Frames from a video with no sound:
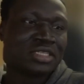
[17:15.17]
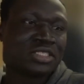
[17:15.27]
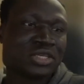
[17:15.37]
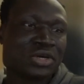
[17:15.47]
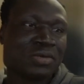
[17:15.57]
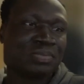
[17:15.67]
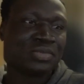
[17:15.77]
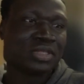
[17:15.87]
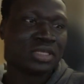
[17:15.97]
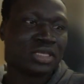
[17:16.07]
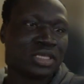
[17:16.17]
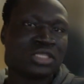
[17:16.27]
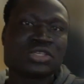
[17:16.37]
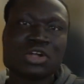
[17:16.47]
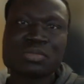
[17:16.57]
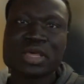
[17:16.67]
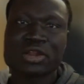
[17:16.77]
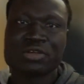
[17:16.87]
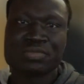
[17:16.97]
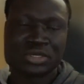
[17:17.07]
So he told me a
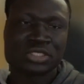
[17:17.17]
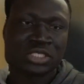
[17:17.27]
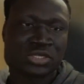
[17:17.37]
lot of those